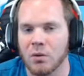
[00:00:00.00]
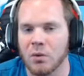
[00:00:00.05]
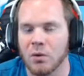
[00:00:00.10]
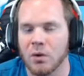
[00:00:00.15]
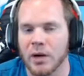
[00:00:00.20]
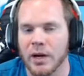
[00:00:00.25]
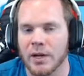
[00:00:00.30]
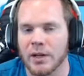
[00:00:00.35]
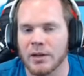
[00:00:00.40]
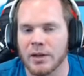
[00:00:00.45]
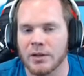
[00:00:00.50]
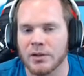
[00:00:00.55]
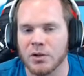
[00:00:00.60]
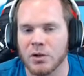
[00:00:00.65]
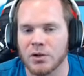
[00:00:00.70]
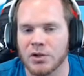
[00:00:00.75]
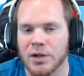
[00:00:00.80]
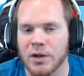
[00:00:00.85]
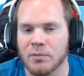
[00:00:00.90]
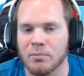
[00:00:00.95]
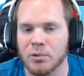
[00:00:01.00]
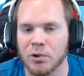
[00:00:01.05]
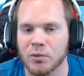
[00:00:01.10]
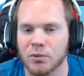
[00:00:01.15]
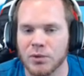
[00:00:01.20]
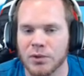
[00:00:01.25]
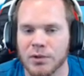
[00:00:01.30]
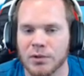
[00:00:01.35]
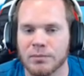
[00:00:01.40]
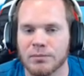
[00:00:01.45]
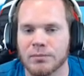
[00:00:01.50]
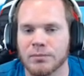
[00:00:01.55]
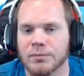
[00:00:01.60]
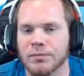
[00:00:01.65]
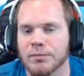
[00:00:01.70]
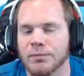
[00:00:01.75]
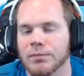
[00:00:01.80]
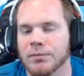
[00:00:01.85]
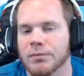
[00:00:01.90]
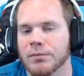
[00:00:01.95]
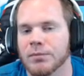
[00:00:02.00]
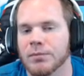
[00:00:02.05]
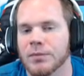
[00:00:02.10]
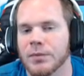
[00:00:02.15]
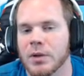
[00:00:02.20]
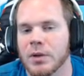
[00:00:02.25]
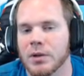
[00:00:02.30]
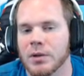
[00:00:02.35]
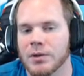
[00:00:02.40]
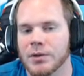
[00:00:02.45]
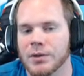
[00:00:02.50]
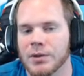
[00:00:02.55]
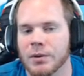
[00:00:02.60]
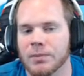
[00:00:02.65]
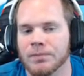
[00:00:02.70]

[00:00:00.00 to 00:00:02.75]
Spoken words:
or anything as long as you have boots. So,